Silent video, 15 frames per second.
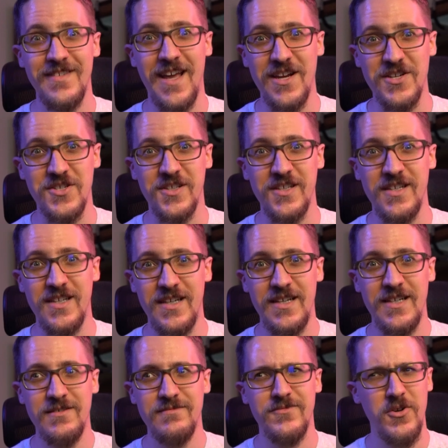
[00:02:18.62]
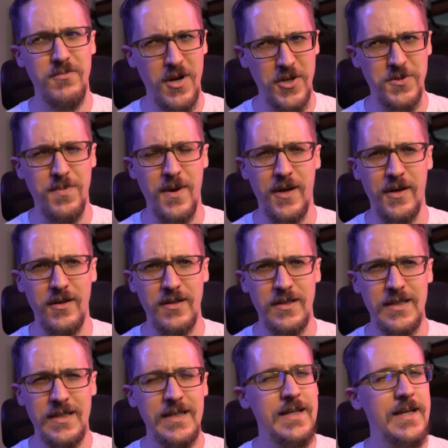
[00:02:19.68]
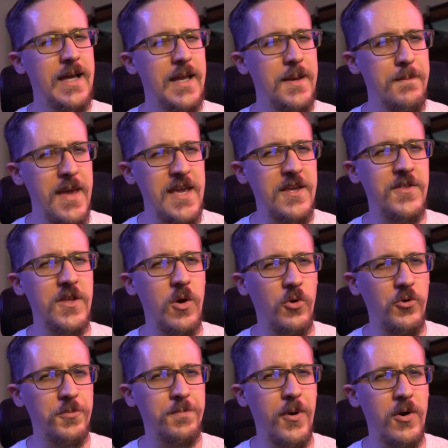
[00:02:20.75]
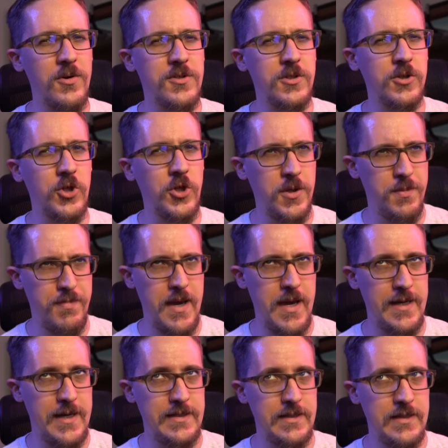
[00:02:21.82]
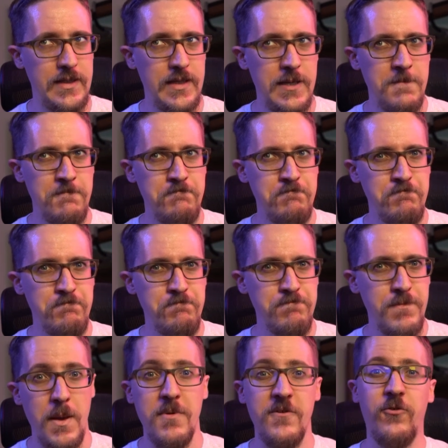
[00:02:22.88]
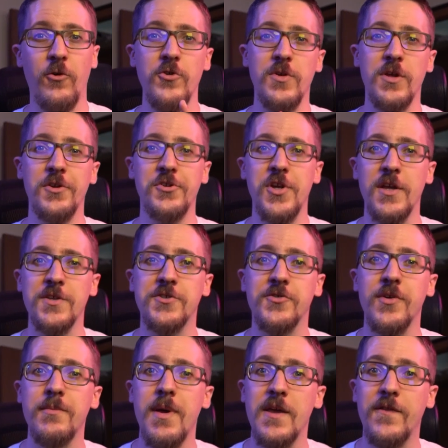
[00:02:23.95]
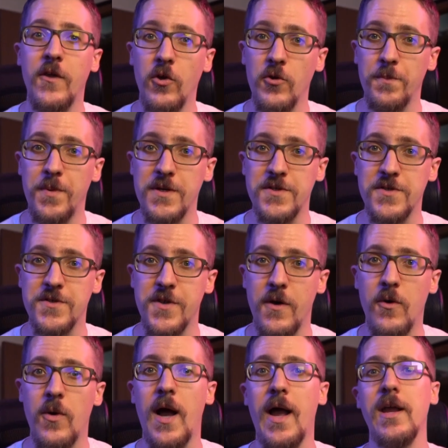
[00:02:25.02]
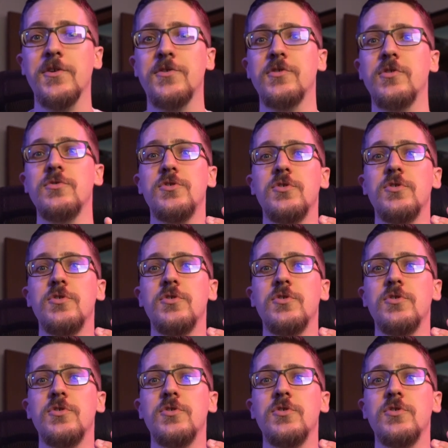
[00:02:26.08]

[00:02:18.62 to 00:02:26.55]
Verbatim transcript: Actually, they're much better, and make the old parts look bad. Before you get a chance to remake the old pieces though, I introduce